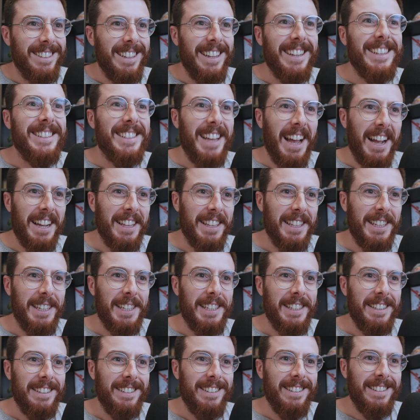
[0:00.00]

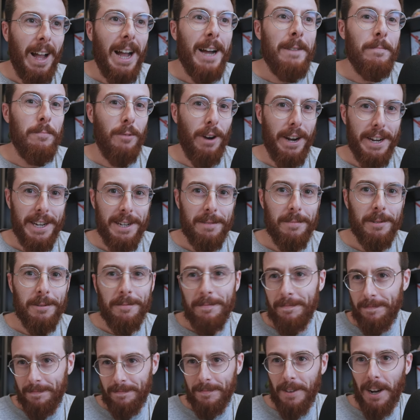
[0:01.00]
exactly
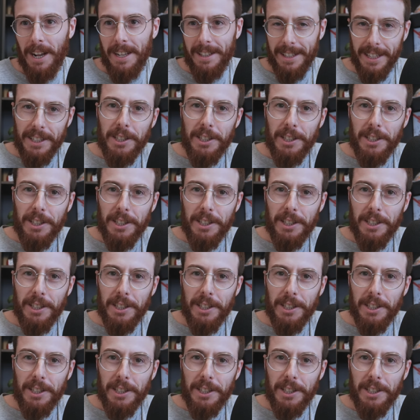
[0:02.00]
unbreakable, right?